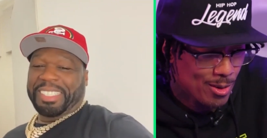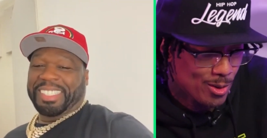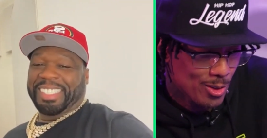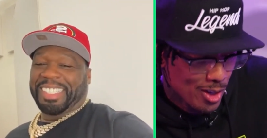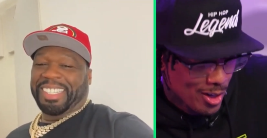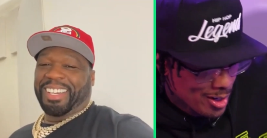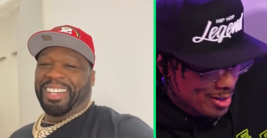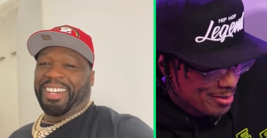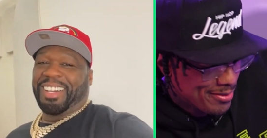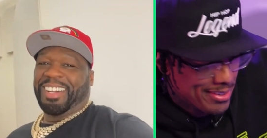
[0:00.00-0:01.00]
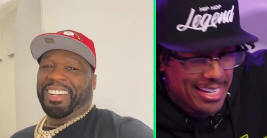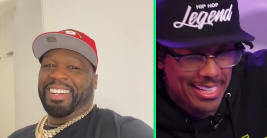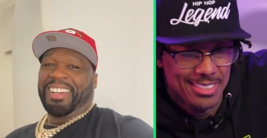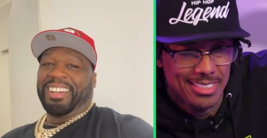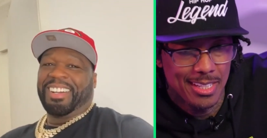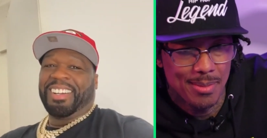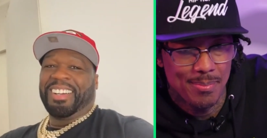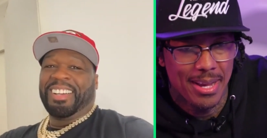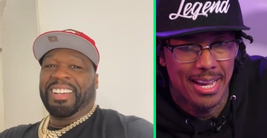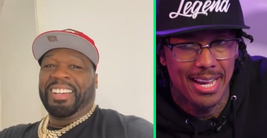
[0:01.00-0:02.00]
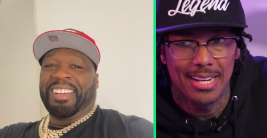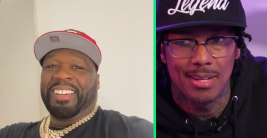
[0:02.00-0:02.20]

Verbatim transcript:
Speaker 1: how can you be able to handle these